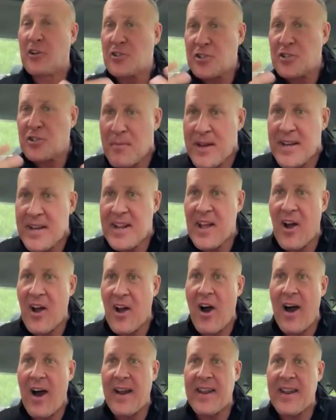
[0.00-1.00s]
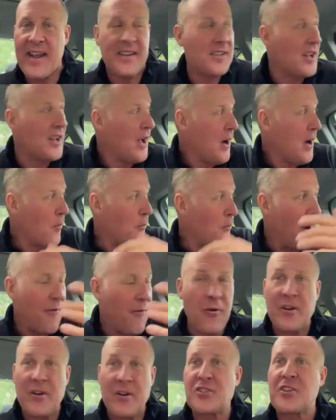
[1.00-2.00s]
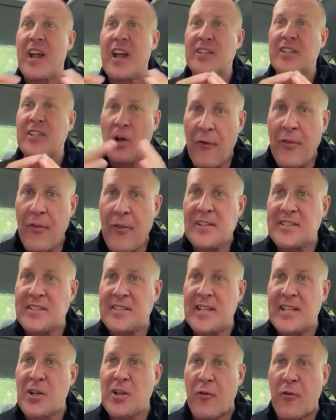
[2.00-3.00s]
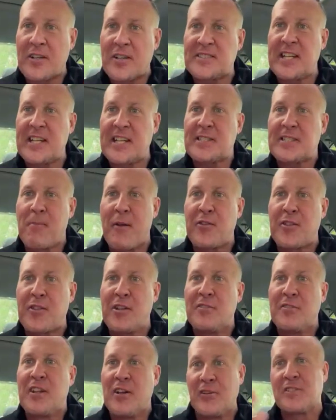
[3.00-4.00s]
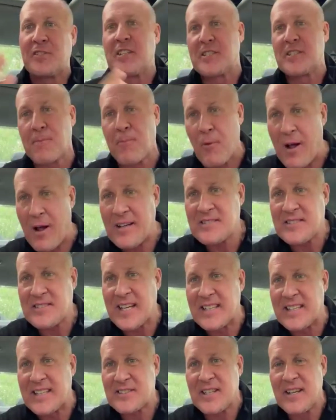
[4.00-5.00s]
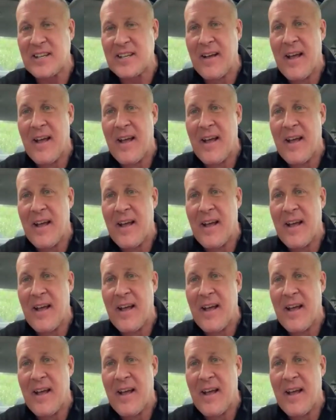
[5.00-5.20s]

social media audit, reference checks, all these things over a six month due diligence process.